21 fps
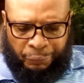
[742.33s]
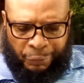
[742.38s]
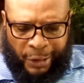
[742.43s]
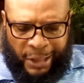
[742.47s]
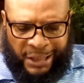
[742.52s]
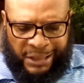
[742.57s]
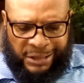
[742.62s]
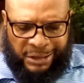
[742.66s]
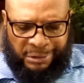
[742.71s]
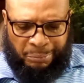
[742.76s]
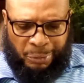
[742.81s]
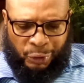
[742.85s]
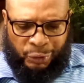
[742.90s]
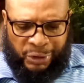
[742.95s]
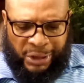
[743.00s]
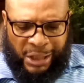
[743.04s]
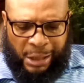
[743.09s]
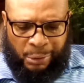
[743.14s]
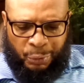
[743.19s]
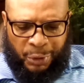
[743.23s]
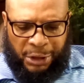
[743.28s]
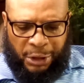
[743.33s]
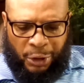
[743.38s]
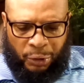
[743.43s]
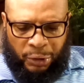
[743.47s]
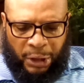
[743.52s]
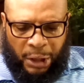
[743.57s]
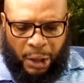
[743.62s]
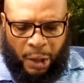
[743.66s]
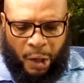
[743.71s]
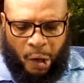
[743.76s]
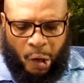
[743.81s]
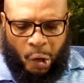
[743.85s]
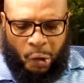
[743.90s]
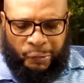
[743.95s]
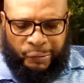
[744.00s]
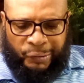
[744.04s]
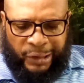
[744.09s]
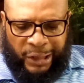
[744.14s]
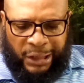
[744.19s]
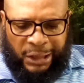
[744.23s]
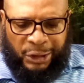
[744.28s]
Praise the Most High, we know that all
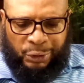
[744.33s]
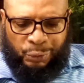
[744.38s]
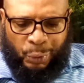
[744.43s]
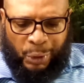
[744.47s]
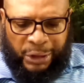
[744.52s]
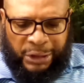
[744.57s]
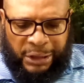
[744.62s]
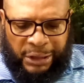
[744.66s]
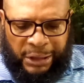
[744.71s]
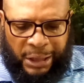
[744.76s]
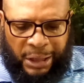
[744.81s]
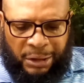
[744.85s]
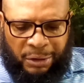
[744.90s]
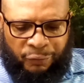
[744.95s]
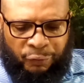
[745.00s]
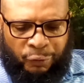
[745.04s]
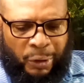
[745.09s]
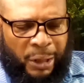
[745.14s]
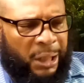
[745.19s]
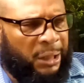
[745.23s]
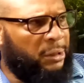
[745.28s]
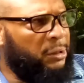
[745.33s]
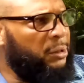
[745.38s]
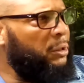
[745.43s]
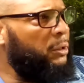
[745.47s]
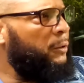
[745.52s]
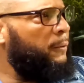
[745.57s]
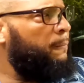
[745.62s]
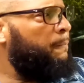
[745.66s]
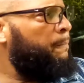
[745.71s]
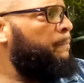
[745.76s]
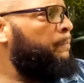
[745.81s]
things work together for our good.